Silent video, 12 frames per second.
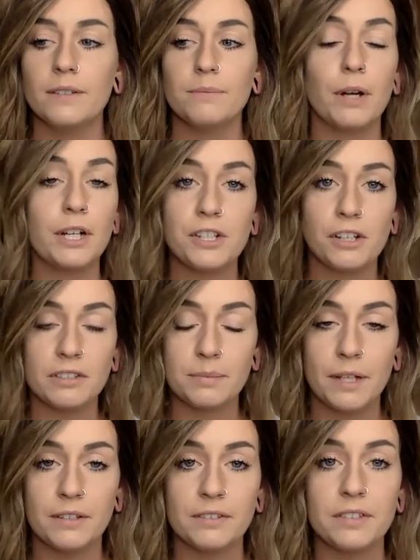March host
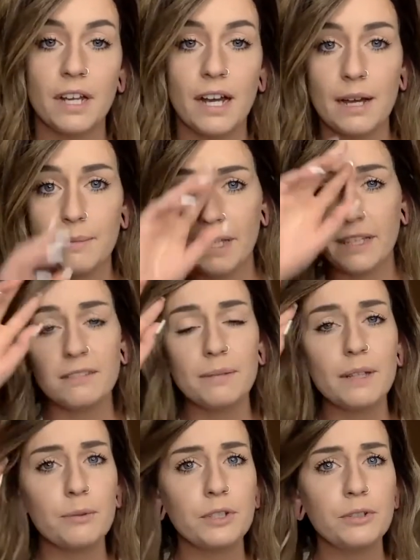post, and this
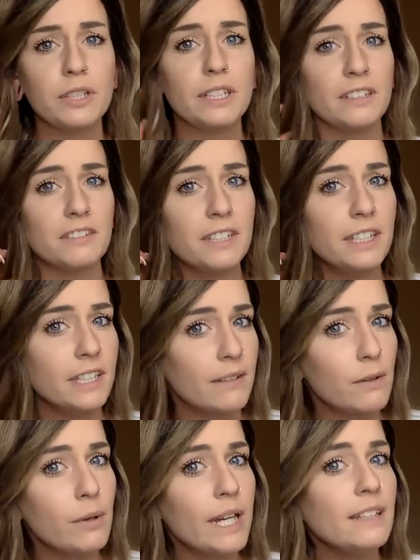month we're doing the Disney
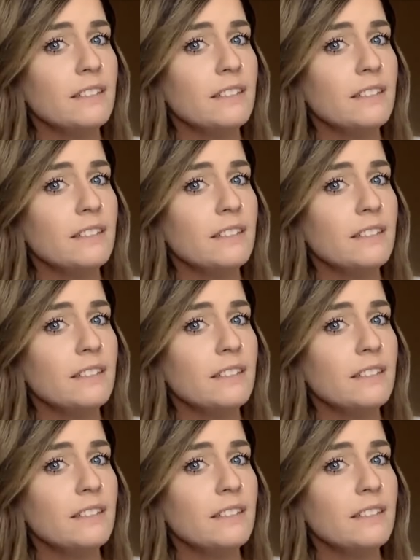giveaway.